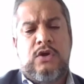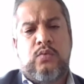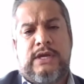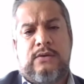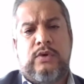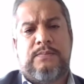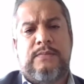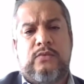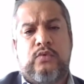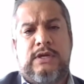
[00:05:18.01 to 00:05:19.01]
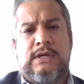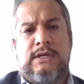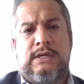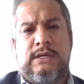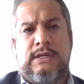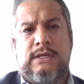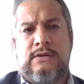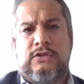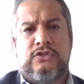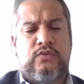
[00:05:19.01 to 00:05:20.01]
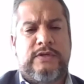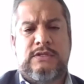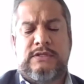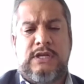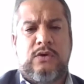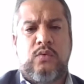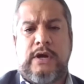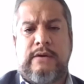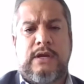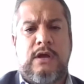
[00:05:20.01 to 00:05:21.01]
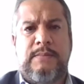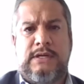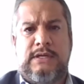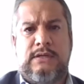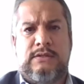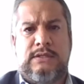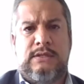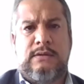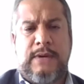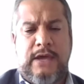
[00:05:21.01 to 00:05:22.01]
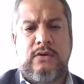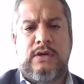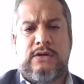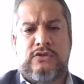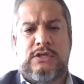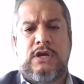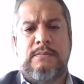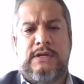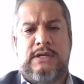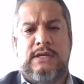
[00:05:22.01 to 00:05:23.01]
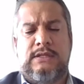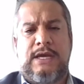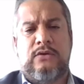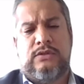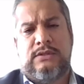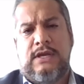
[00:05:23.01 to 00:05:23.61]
we just recently acquired a company, a bioenergy company, and now